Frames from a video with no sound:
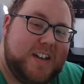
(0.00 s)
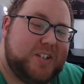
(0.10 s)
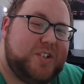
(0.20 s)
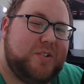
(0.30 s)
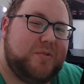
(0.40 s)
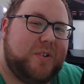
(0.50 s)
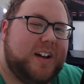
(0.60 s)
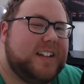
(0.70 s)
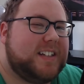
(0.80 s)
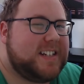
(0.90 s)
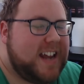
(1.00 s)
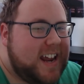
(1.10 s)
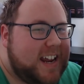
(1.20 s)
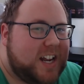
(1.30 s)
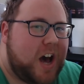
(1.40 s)
to
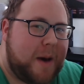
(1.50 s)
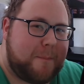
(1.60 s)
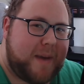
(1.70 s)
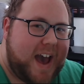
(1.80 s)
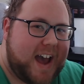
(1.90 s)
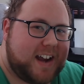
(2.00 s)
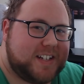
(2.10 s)
Take It On Back